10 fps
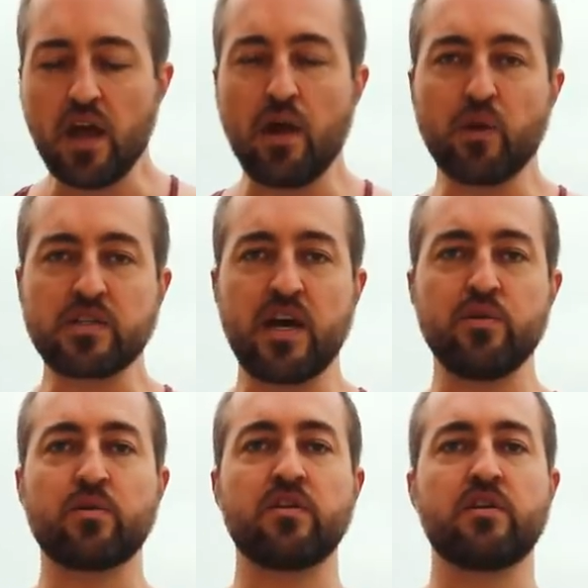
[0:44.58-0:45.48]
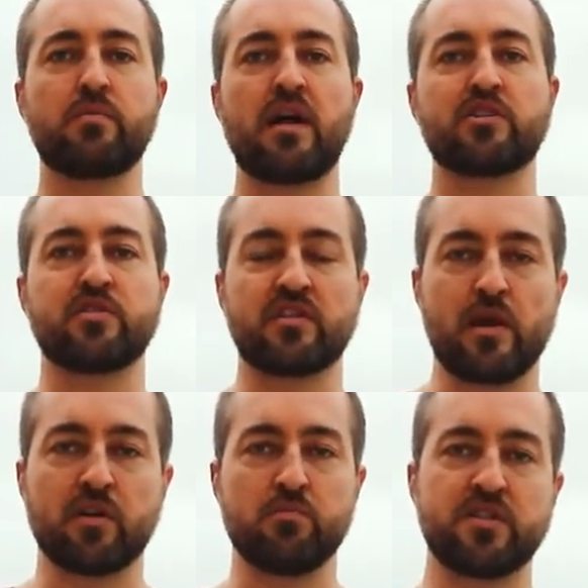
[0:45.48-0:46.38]
I worked on nuclear, biological, and
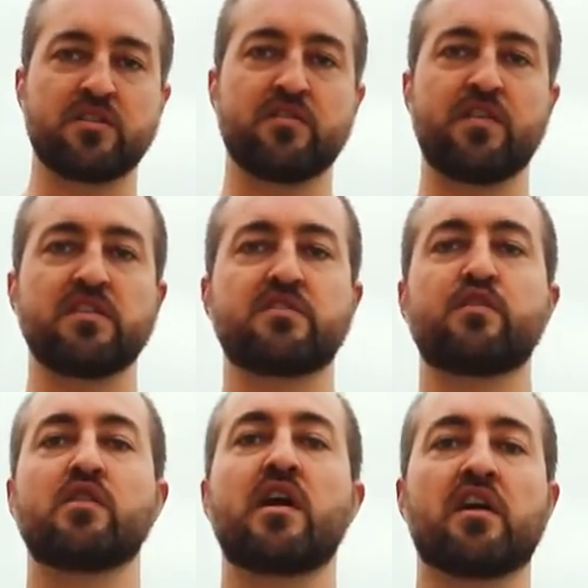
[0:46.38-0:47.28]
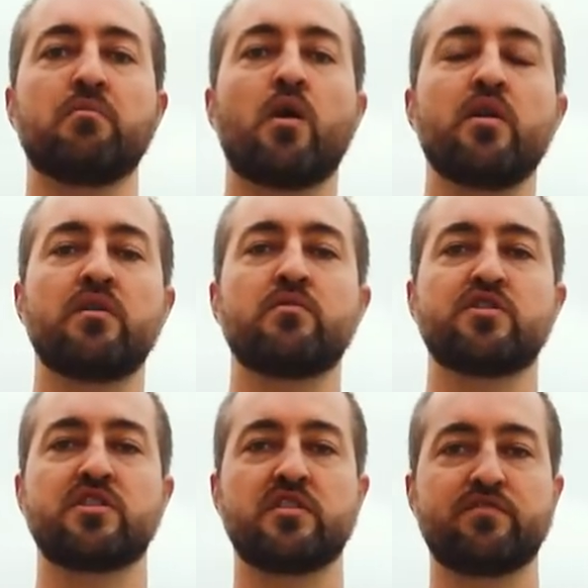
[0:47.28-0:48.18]
chemical missile defense for Lockheed Martin, which
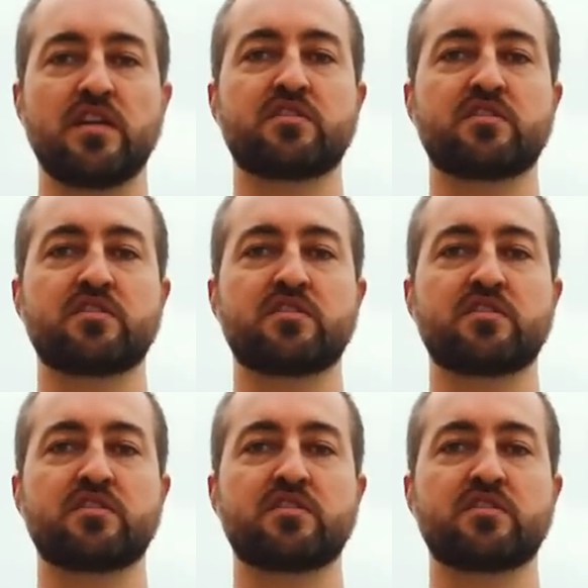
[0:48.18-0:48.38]
is a defense